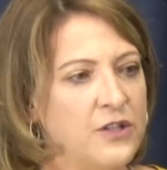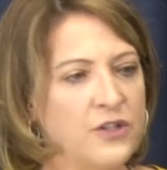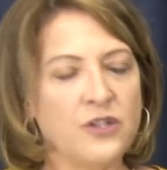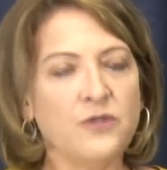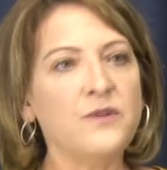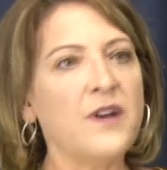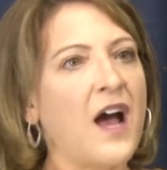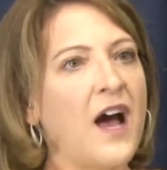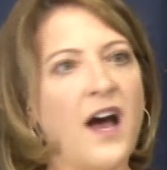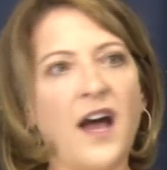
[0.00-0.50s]

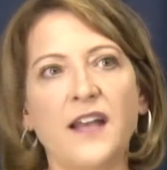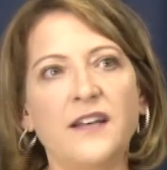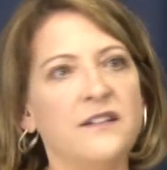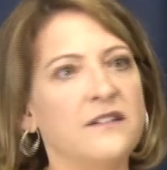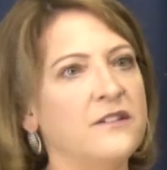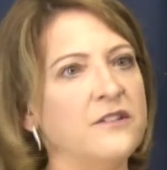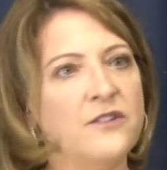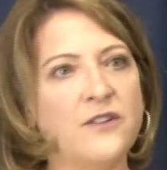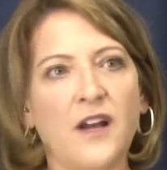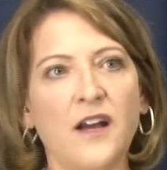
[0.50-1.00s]
"Do not
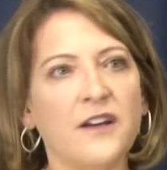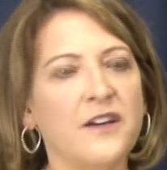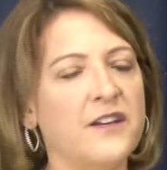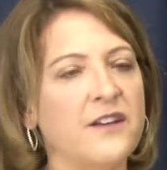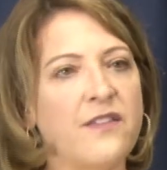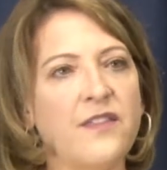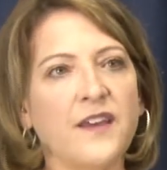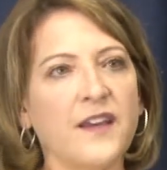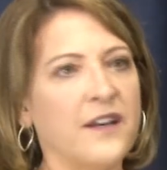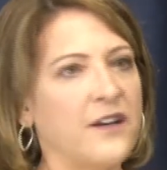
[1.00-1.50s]
you're not going
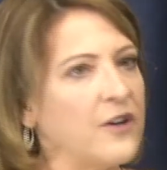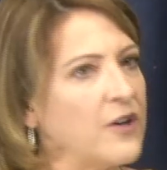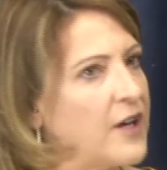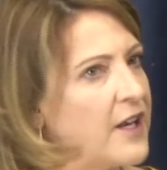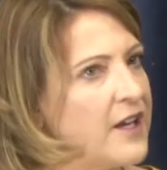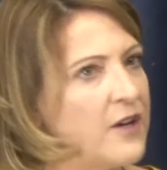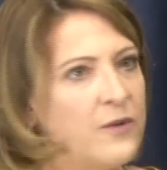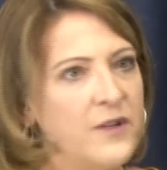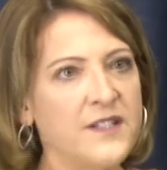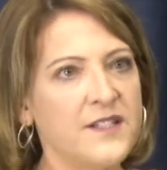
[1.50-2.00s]
to thicken her
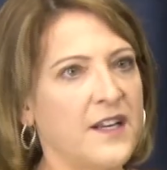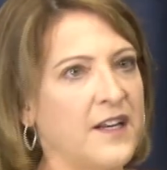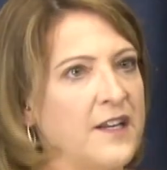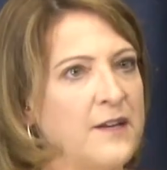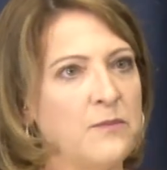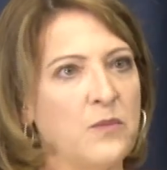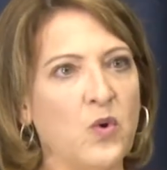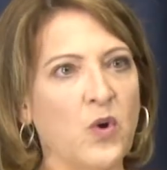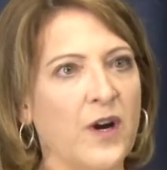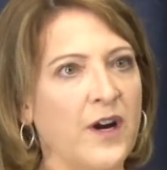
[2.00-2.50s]
liquids
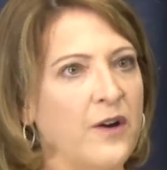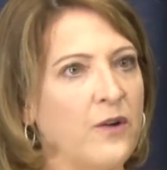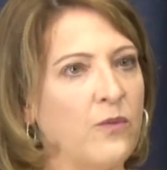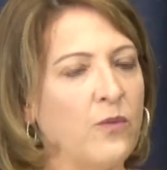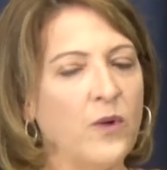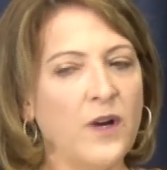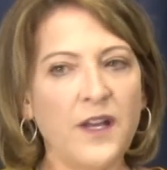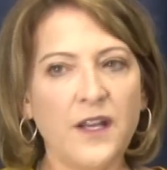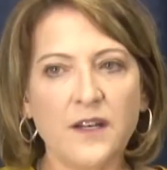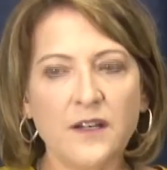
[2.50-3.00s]
anymore.
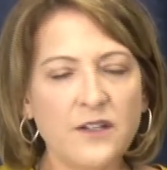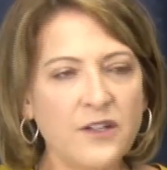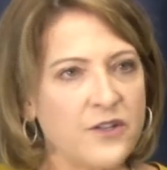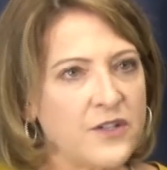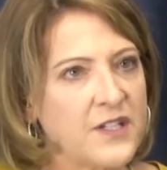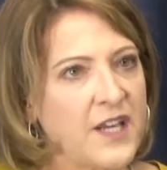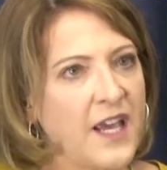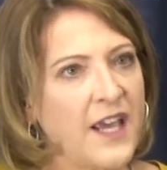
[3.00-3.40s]
What you're